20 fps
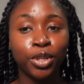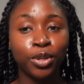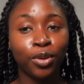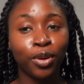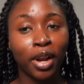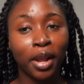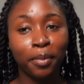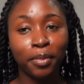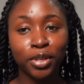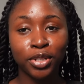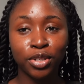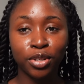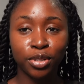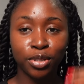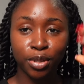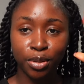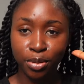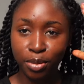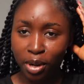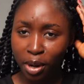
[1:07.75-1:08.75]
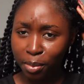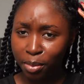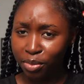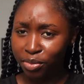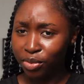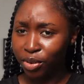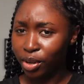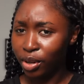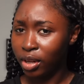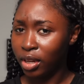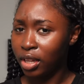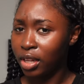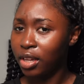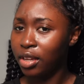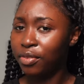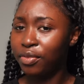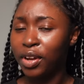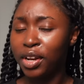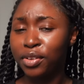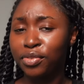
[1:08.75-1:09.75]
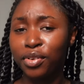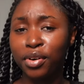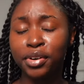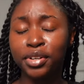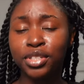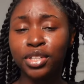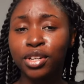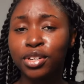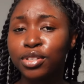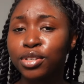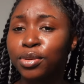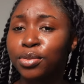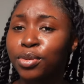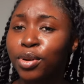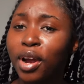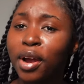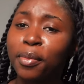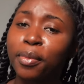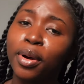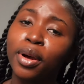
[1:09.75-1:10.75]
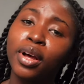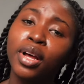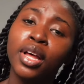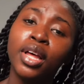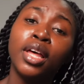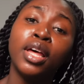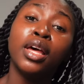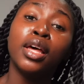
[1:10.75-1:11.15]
Make sure to subscribe before you leave, and if you're a returning subscriber,